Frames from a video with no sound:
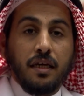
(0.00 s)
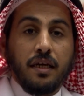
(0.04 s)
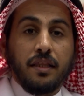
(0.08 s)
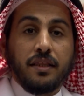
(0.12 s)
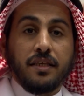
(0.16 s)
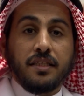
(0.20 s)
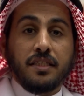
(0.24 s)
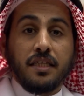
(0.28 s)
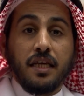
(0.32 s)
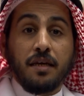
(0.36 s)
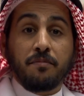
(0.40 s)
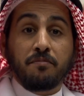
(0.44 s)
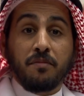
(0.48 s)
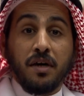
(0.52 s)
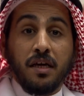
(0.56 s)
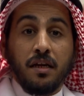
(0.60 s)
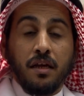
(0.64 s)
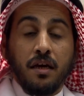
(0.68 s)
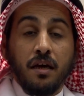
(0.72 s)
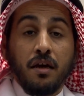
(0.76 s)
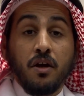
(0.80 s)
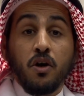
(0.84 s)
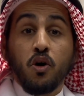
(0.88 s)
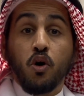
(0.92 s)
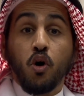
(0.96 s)
in the same
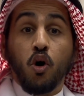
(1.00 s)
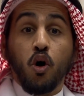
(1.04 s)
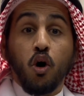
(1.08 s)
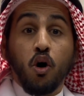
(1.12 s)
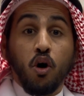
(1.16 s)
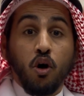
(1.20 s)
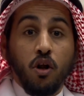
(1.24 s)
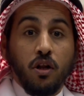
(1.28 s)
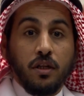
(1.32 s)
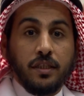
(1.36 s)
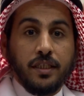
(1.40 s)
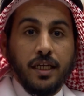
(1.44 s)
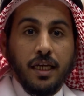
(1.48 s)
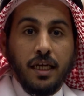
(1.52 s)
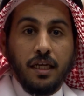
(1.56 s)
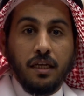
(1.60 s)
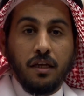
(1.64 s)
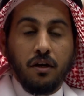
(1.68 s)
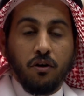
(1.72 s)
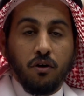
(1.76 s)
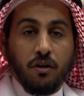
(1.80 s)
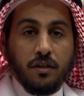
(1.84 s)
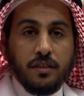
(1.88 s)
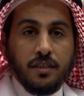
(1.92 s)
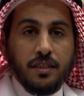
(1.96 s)
manner all day,
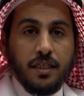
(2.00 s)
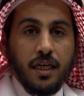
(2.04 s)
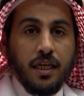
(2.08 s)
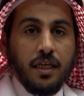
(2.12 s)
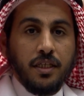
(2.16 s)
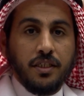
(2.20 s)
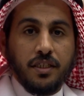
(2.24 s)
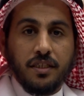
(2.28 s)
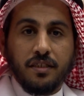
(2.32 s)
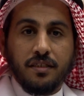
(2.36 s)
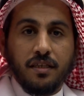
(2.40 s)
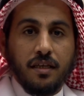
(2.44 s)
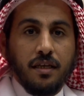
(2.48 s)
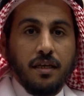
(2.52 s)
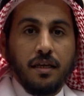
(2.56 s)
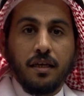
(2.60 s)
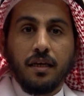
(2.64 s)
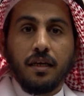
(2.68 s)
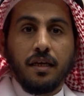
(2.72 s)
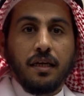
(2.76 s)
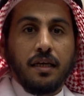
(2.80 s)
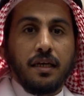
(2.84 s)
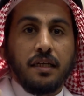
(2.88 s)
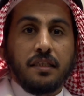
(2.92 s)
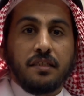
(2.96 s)
all stages.
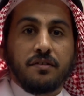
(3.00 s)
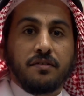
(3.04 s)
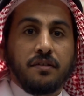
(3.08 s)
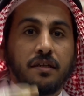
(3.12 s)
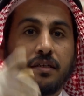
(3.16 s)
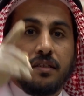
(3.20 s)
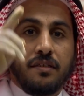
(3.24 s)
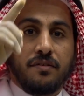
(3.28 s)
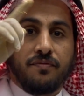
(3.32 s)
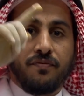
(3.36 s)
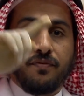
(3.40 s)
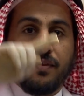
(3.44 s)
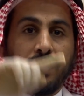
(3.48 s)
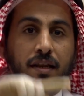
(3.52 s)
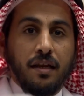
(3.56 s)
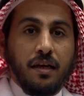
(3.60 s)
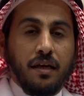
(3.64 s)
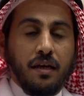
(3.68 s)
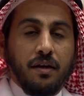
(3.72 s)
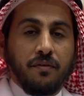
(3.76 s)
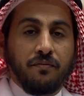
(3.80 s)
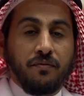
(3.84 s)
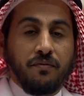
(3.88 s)
It, it uh,